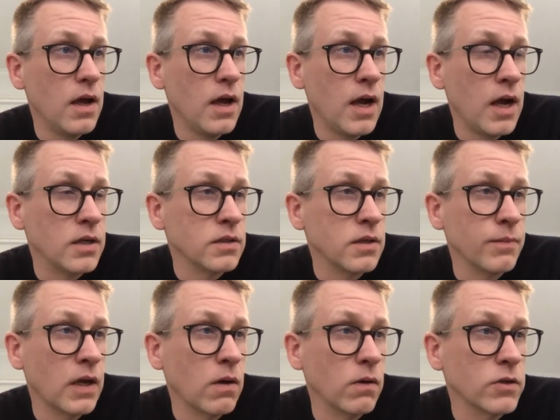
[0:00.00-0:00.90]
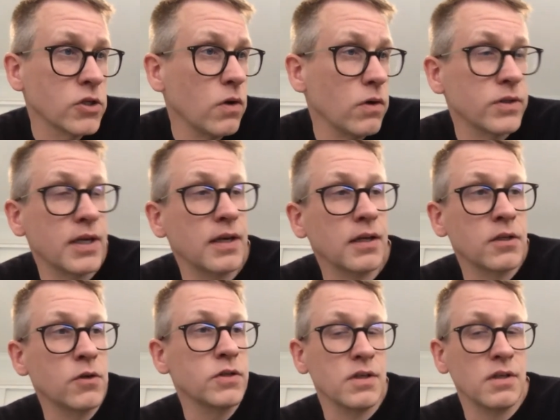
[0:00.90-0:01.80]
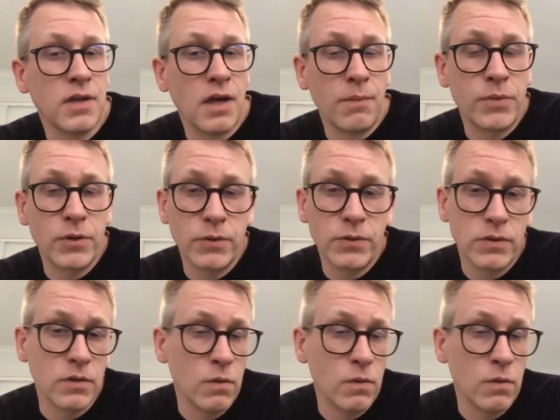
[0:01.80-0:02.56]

Something called Schnorr signatures and Taproot,